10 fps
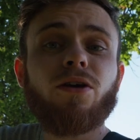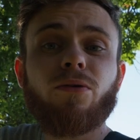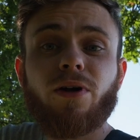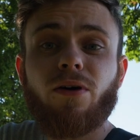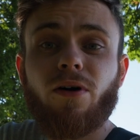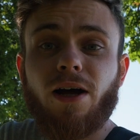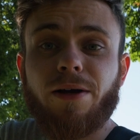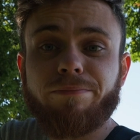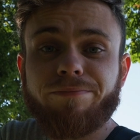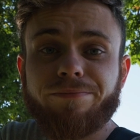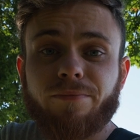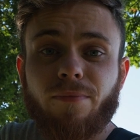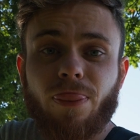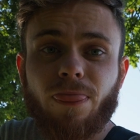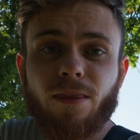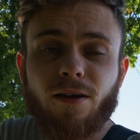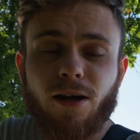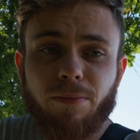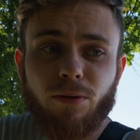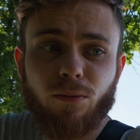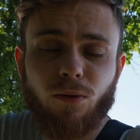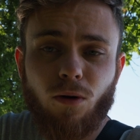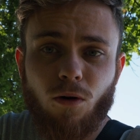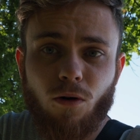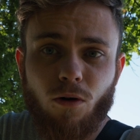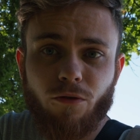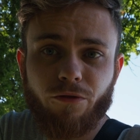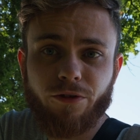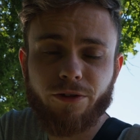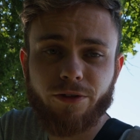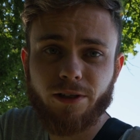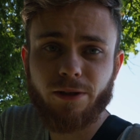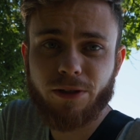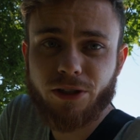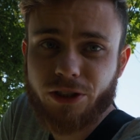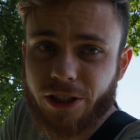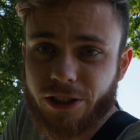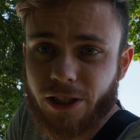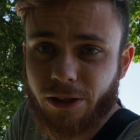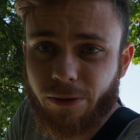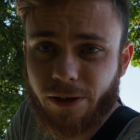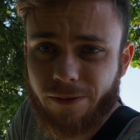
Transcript: we got a um, couple of. Let me just change that quick.